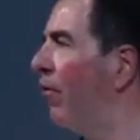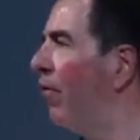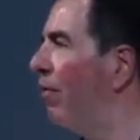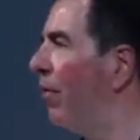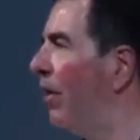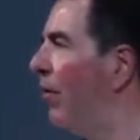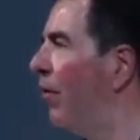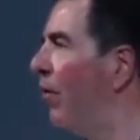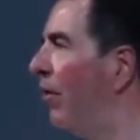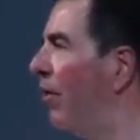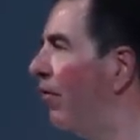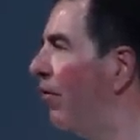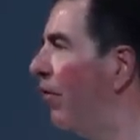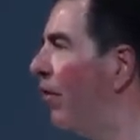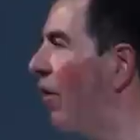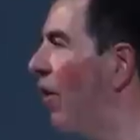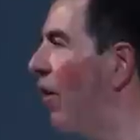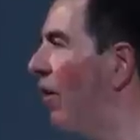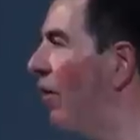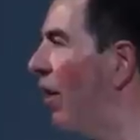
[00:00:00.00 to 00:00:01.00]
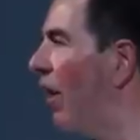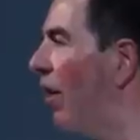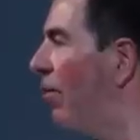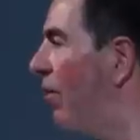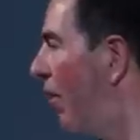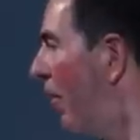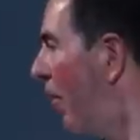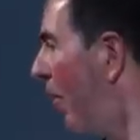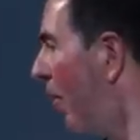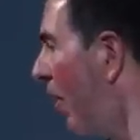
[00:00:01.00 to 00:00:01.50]
we've been doing for a long time
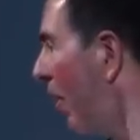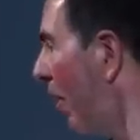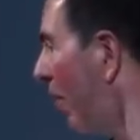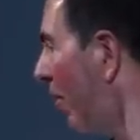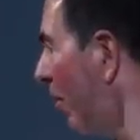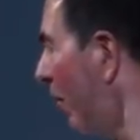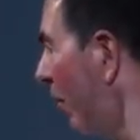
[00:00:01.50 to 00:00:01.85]
that no longer